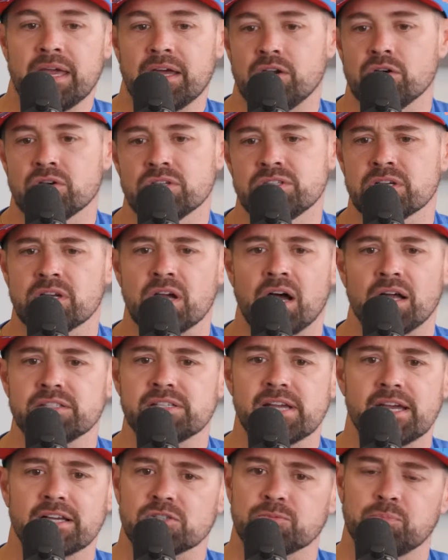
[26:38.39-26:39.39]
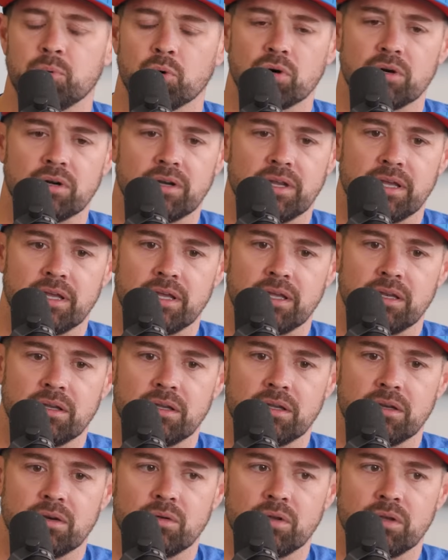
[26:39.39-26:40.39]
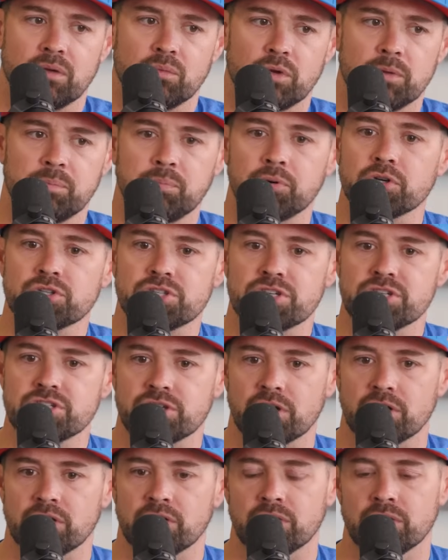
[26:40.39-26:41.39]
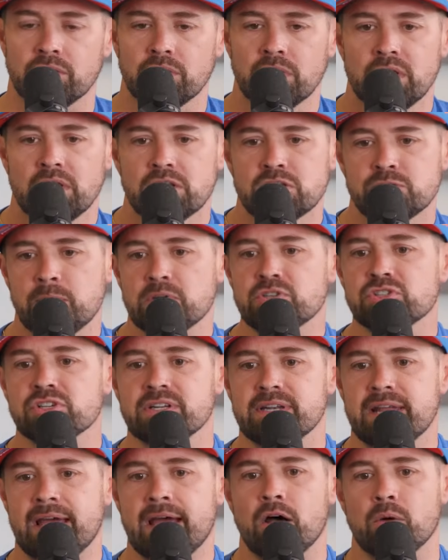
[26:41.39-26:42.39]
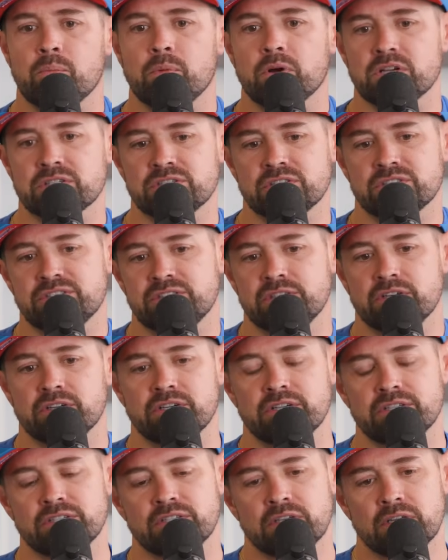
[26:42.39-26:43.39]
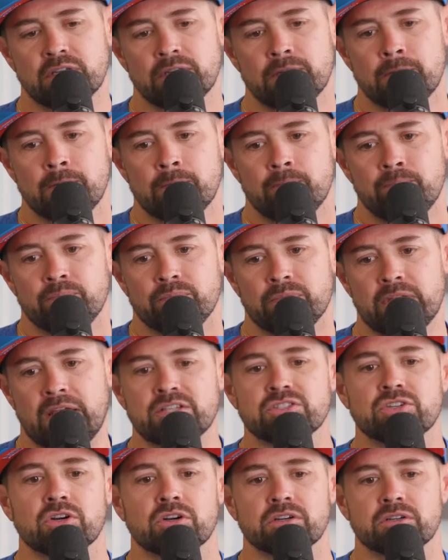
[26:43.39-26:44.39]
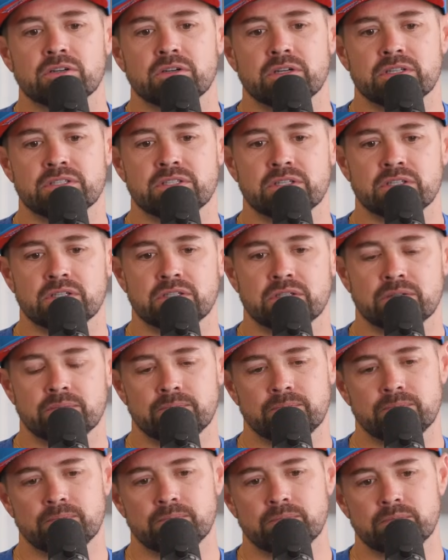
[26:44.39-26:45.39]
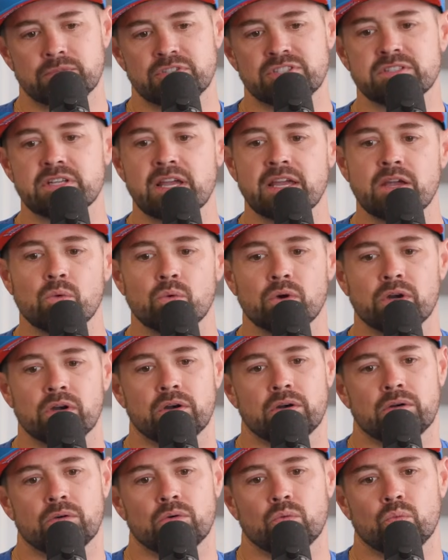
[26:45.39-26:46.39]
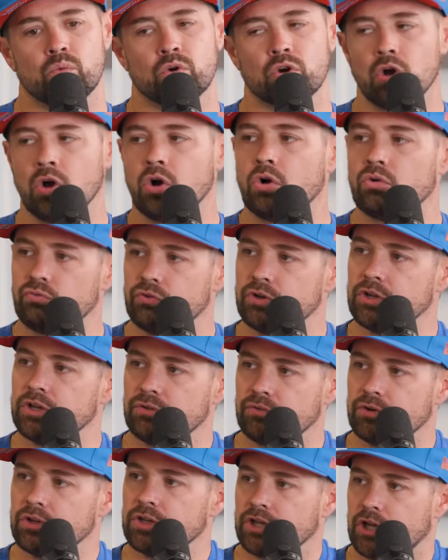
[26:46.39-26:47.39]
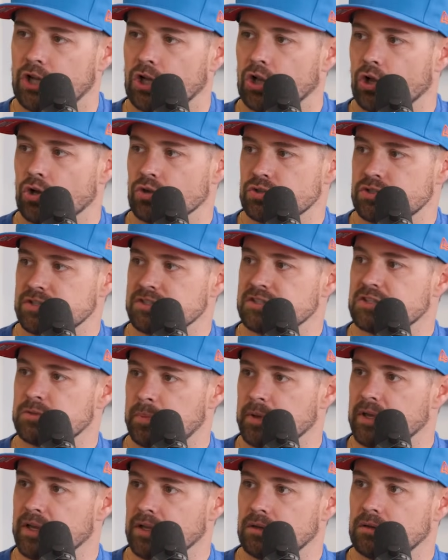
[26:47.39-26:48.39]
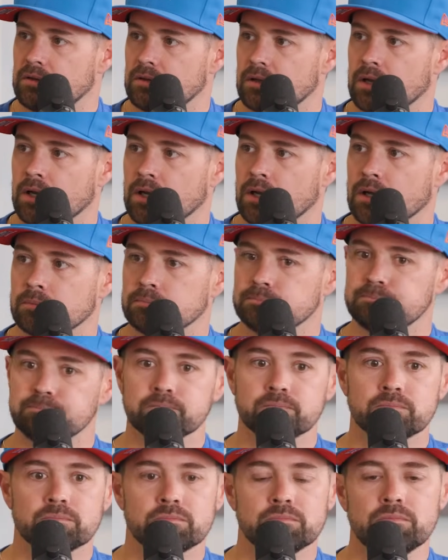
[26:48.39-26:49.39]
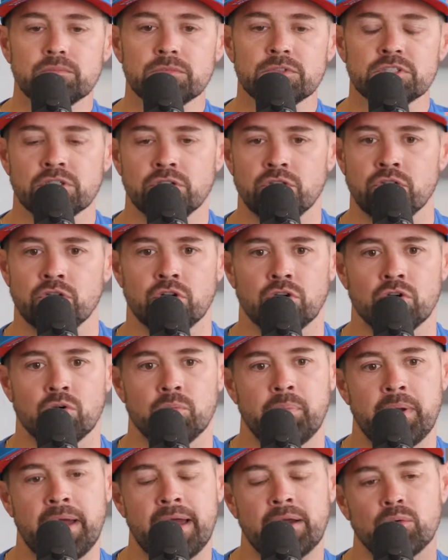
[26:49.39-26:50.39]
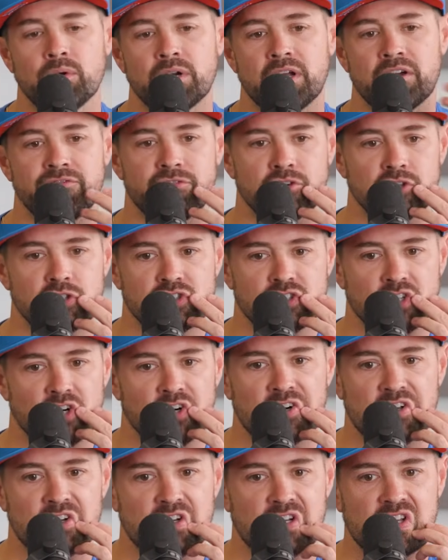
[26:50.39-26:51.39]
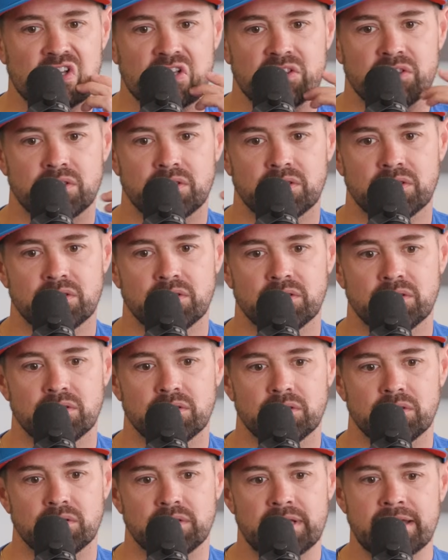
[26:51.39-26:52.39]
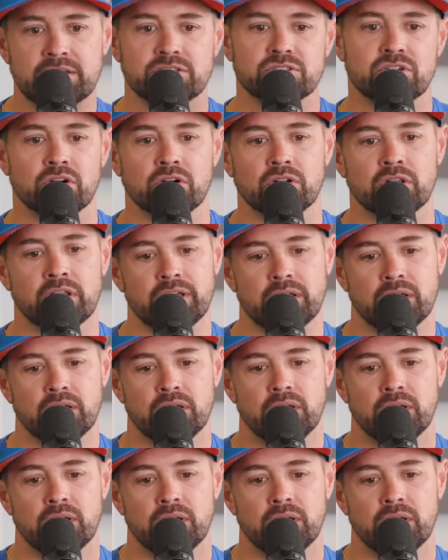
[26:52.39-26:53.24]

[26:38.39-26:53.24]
it's a contact sport, and we push each other, especially now because the series, NASCAR is in a state where we're all really, really close in speed. Back when I first started in NASCAR, like,